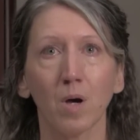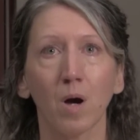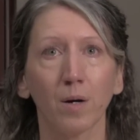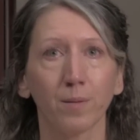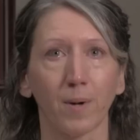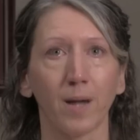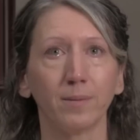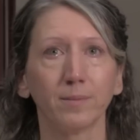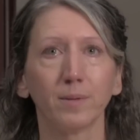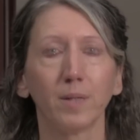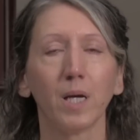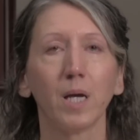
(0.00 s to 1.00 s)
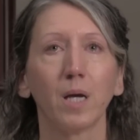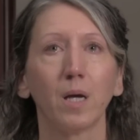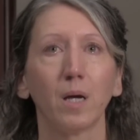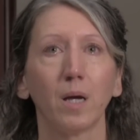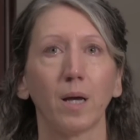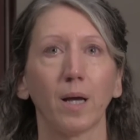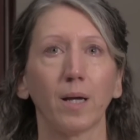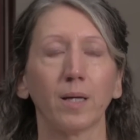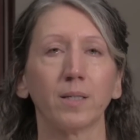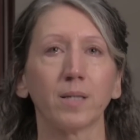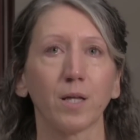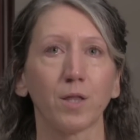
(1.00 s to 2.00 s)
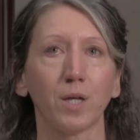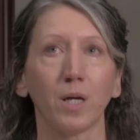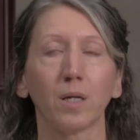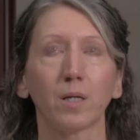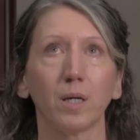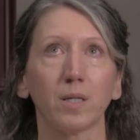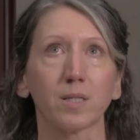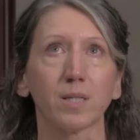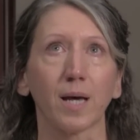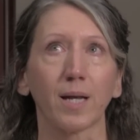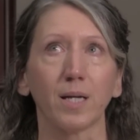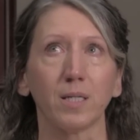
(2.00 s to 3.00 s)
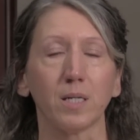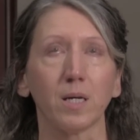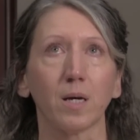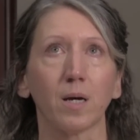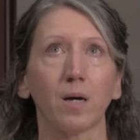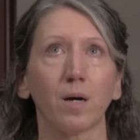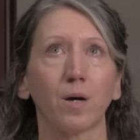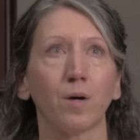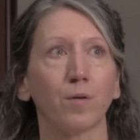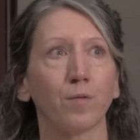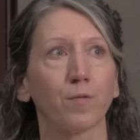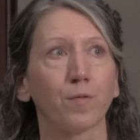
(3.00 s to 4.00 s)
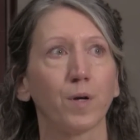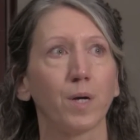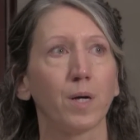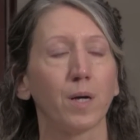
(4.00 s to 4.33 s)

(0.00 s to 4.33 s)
Hard won. And I think it's that idea of